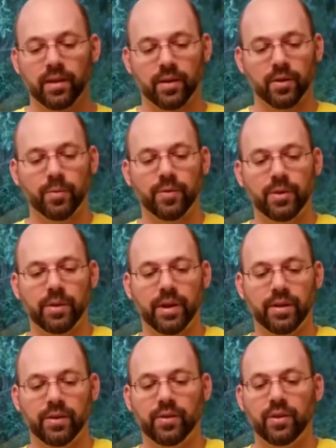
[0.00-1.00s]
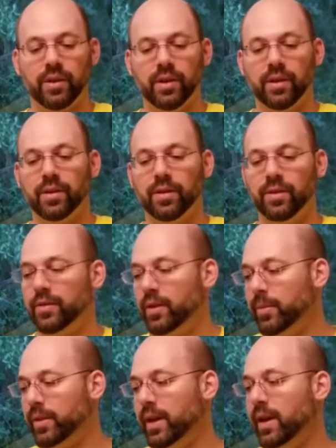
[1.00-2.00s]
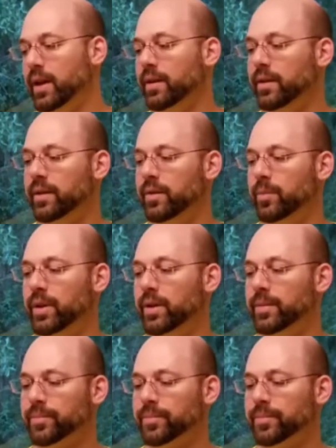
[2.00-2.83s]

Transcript: Hopefully we'll get to see some of that in a bit.